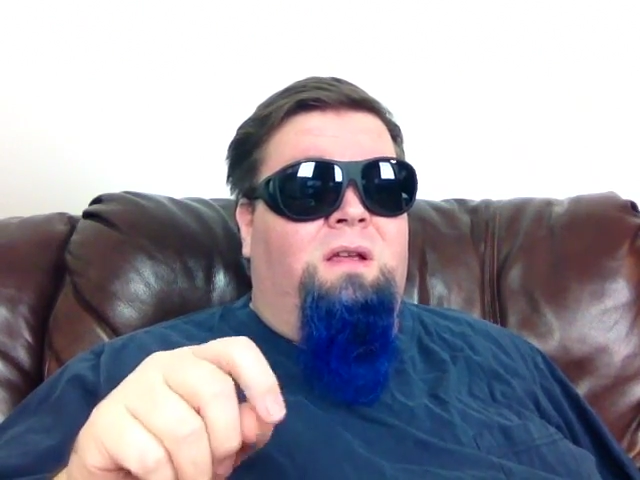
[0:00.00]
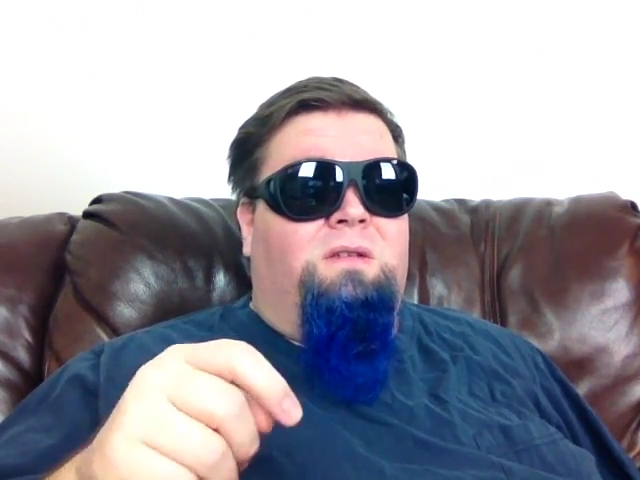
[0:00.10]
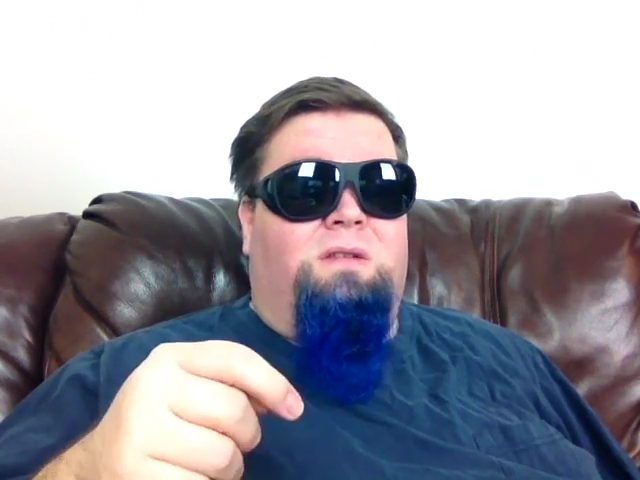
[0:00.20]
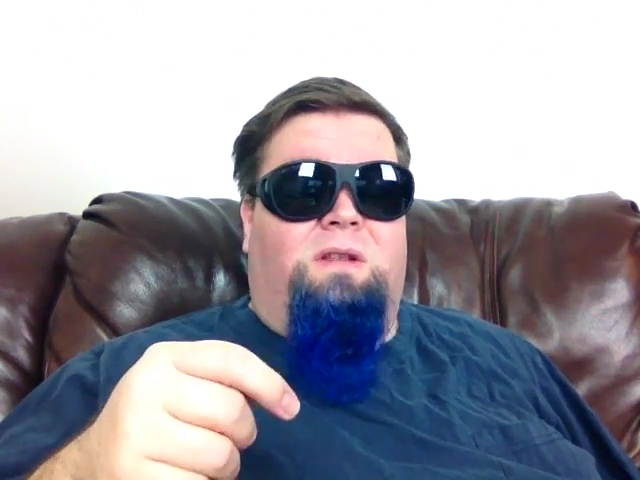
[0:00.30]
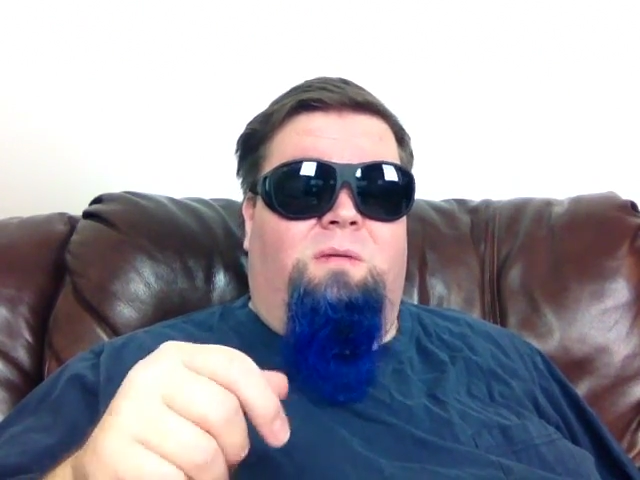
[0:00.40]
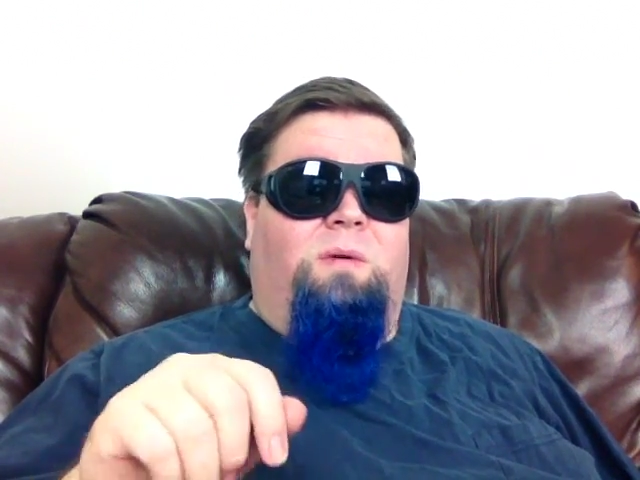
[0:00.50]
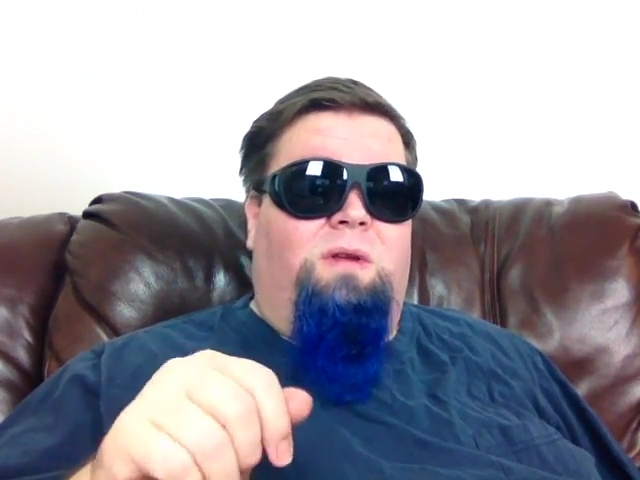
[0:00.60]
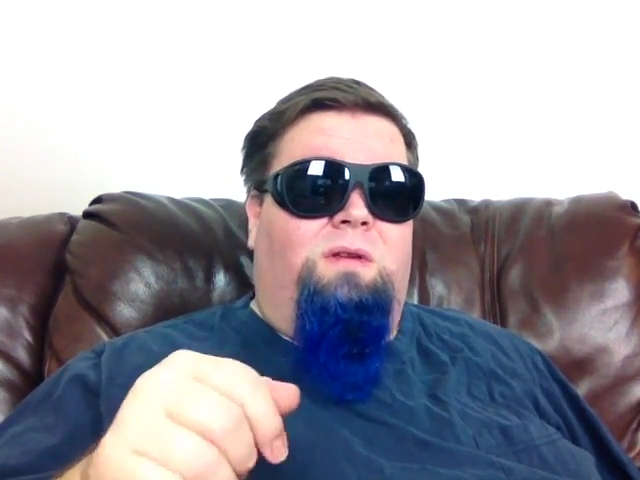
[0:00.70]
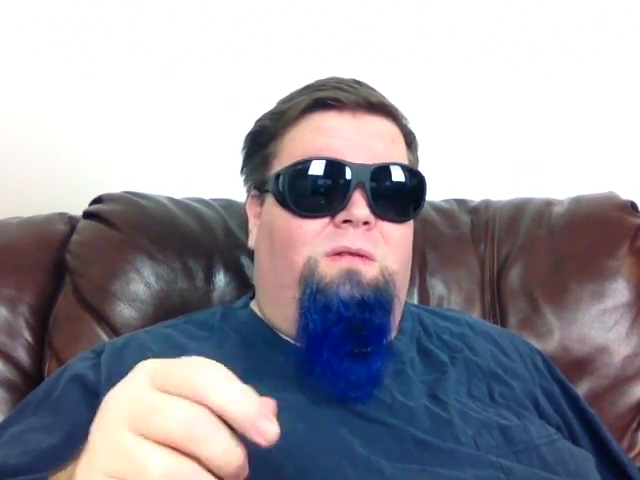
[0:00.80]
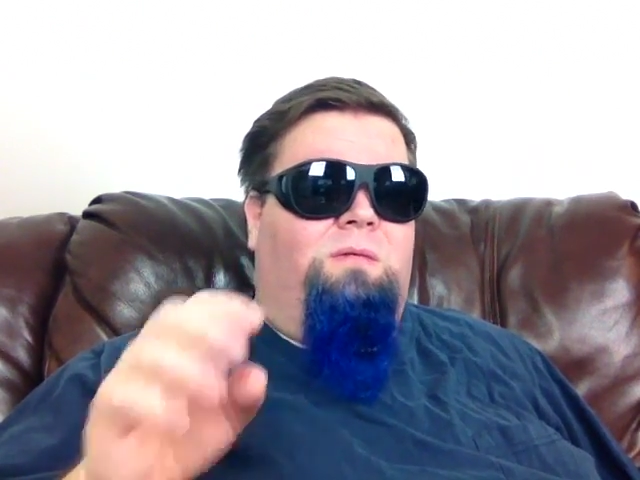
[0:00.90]
so that way
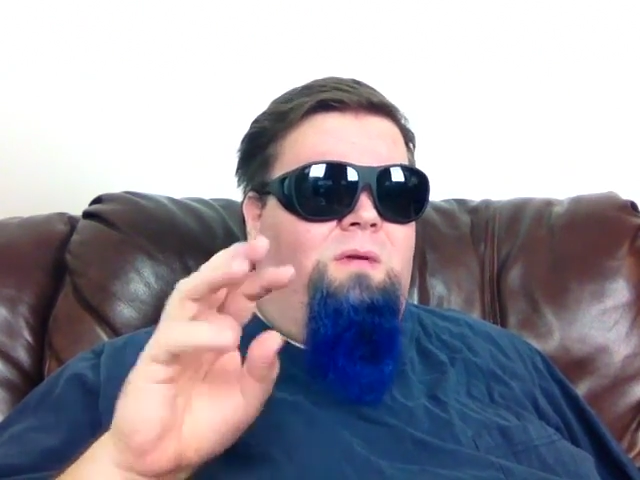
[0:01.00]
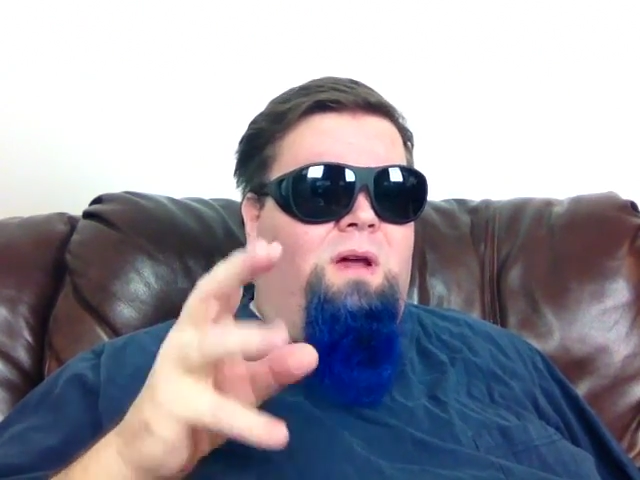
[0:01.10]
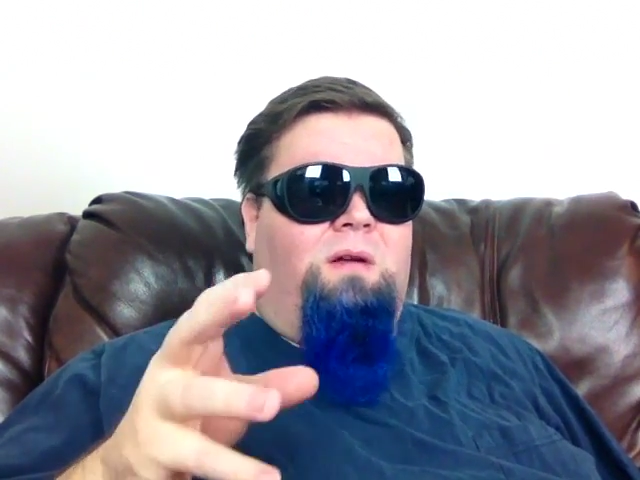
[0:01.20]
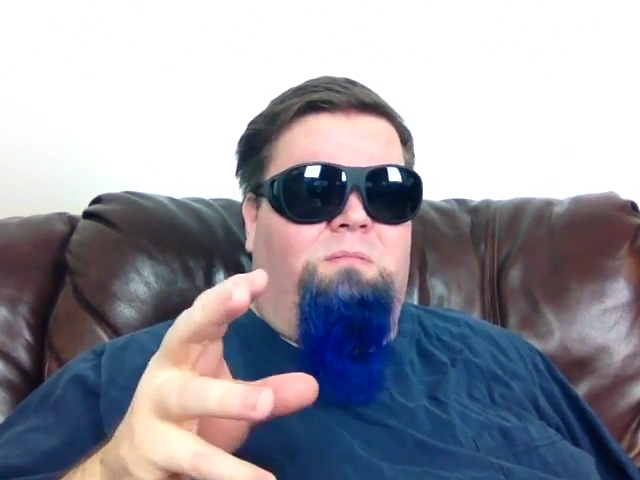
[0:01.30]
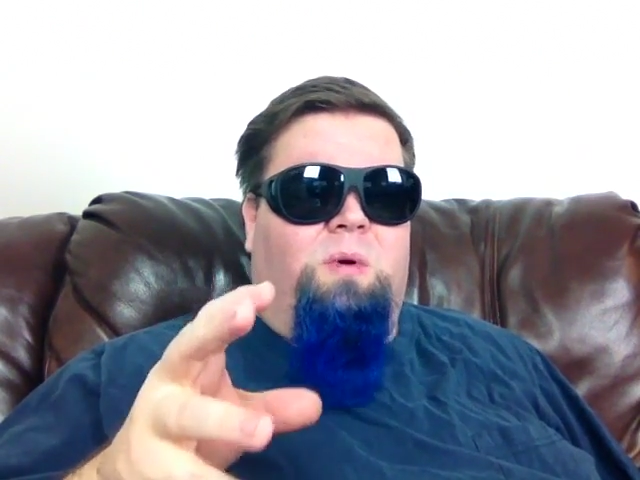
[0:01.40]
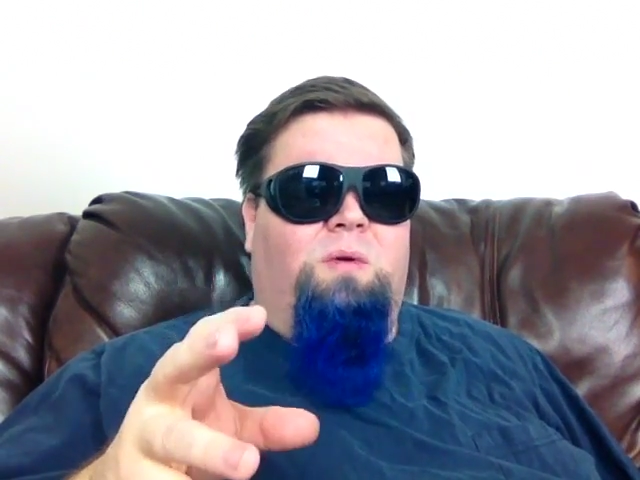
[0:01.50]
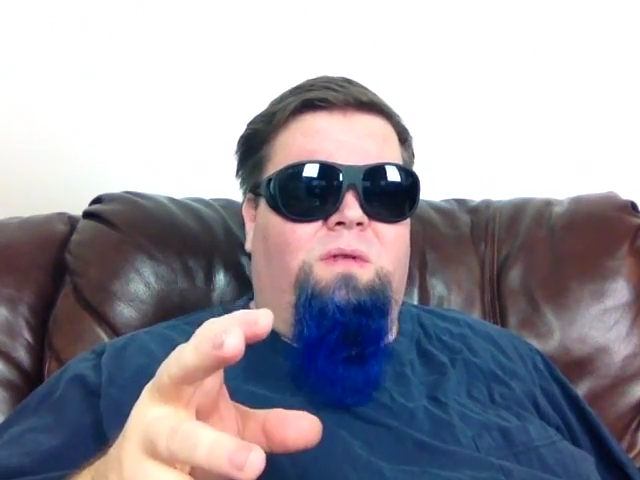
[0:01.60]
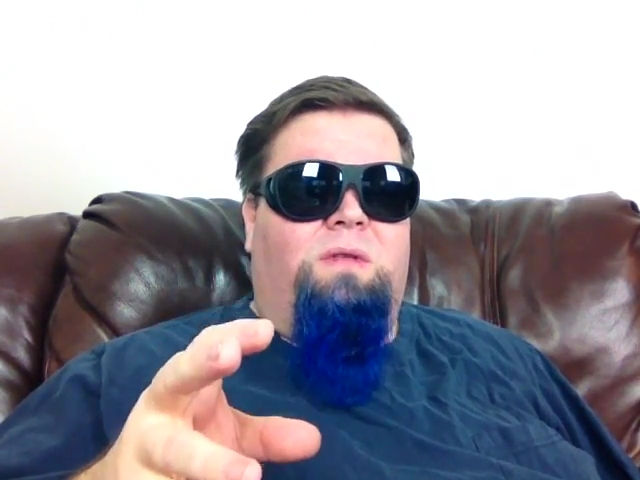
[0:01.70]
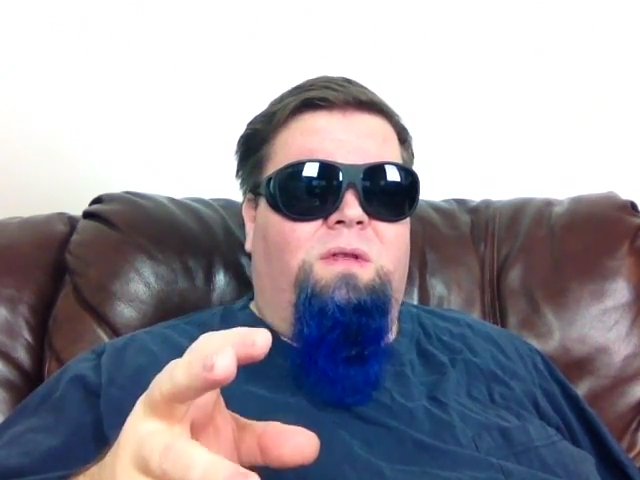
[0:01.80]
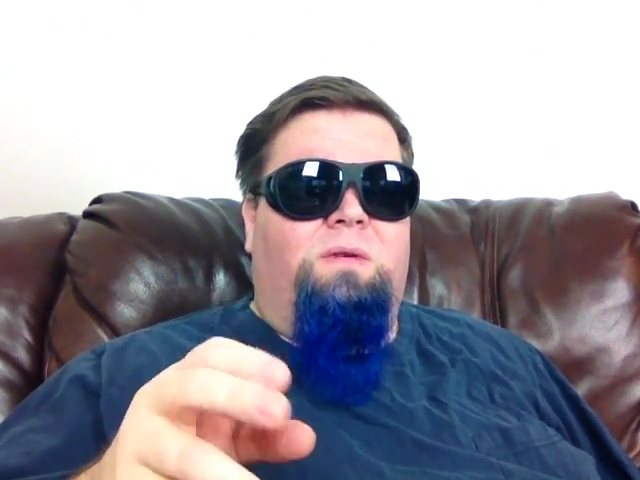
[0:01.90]
you had
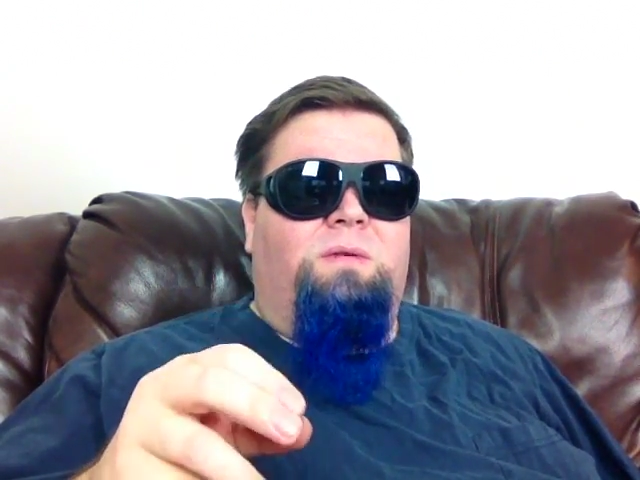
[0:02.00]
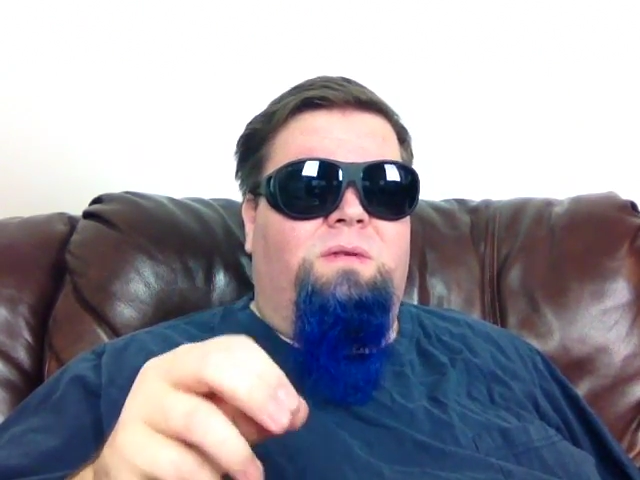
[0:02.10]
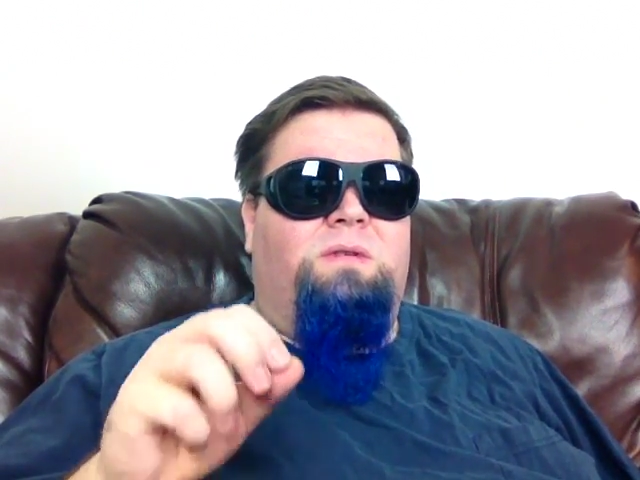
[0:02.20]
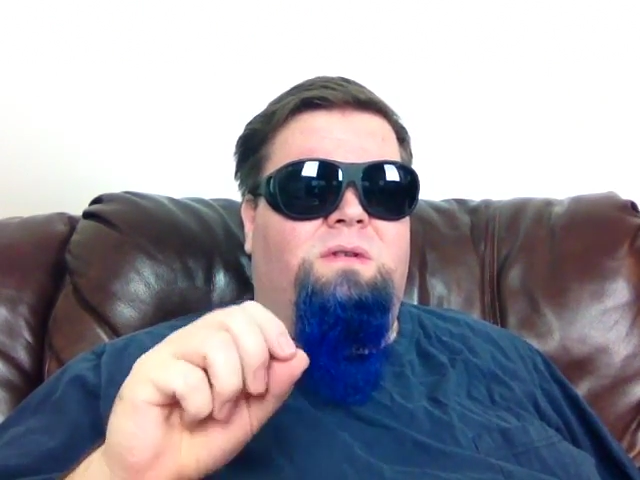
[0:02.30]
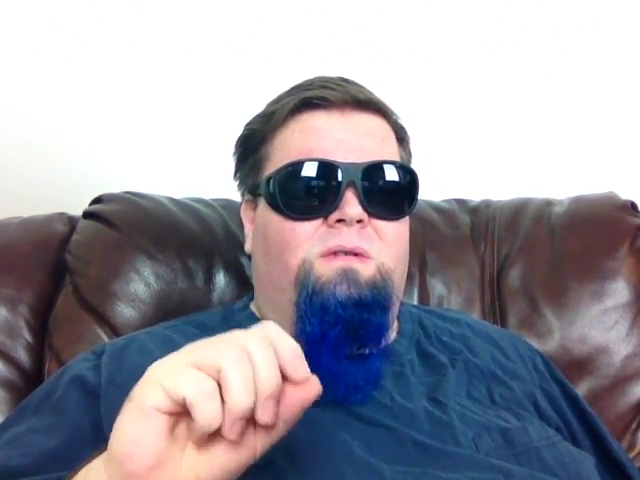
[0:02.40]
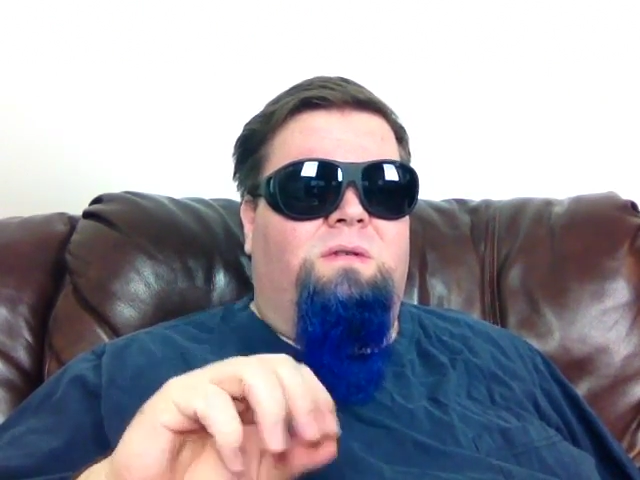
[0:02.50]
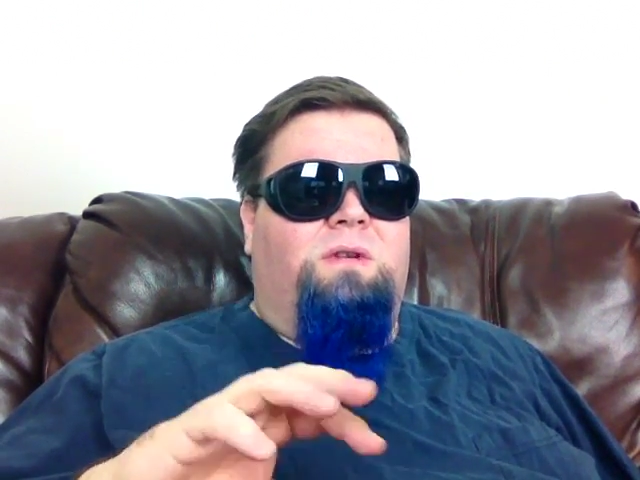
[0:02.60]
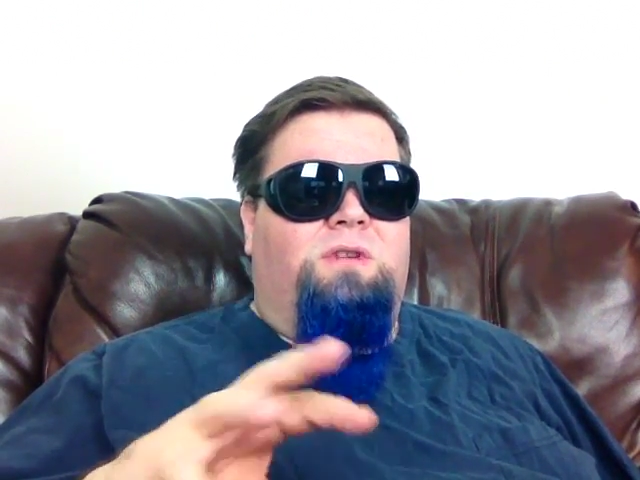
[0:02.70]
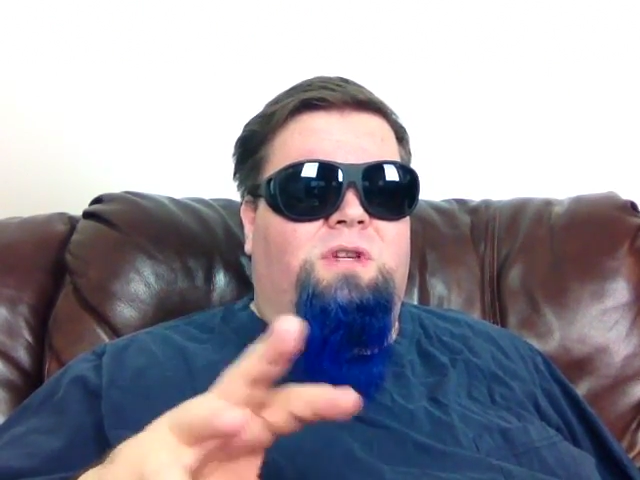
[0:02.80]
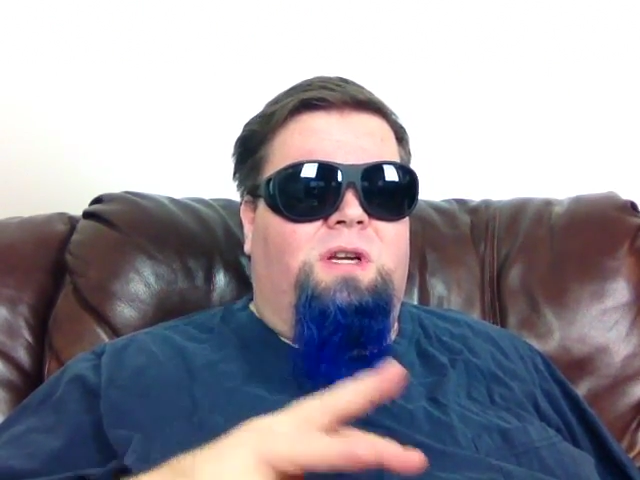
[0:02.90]
both of those, so you can